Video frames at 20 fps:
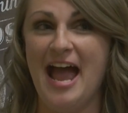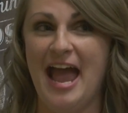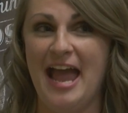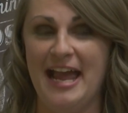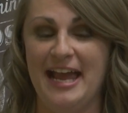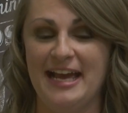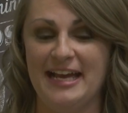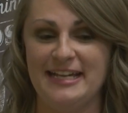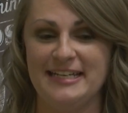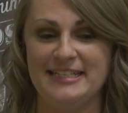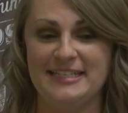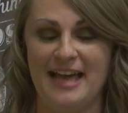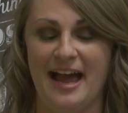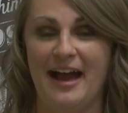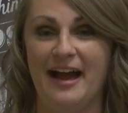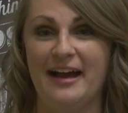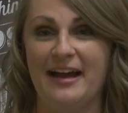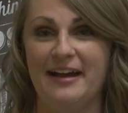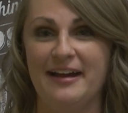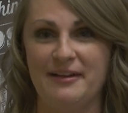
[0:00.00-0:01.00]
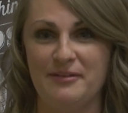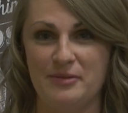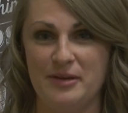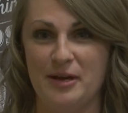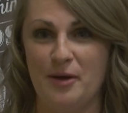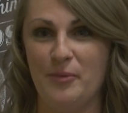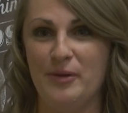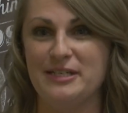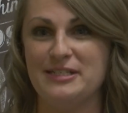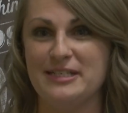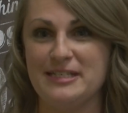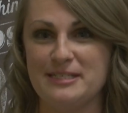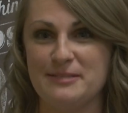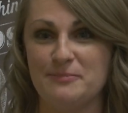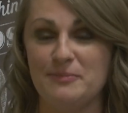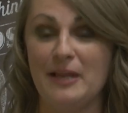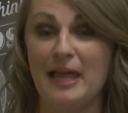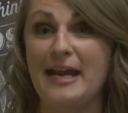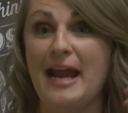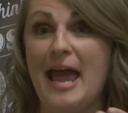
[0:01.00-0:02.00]
And, we
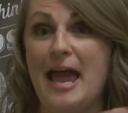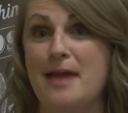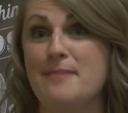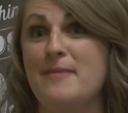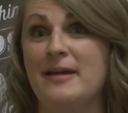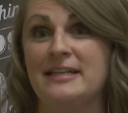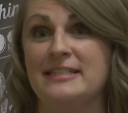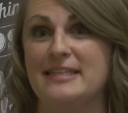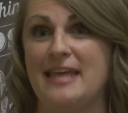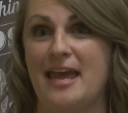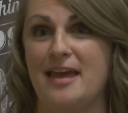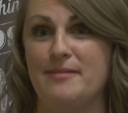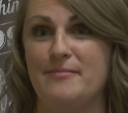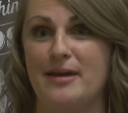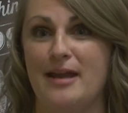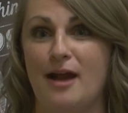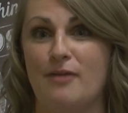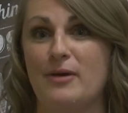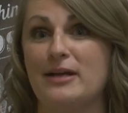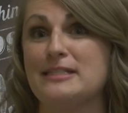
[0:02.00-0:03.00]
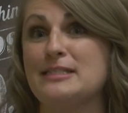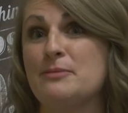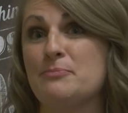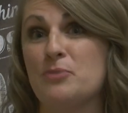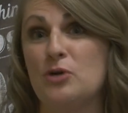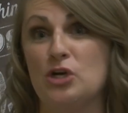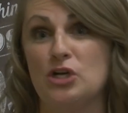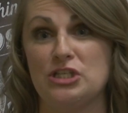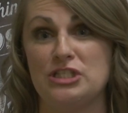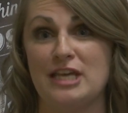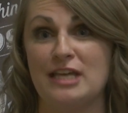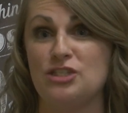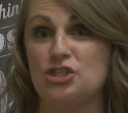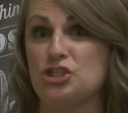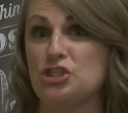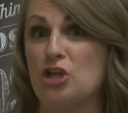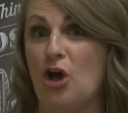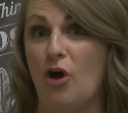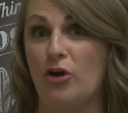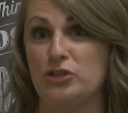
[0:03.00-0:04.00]
just played a headbands game. And I read some books and
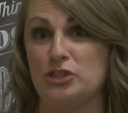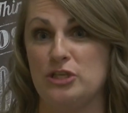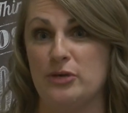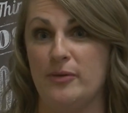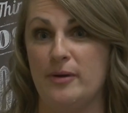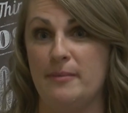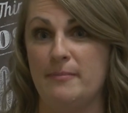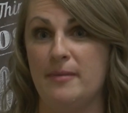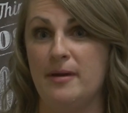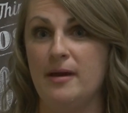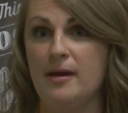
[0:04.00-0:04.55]
just talked to them.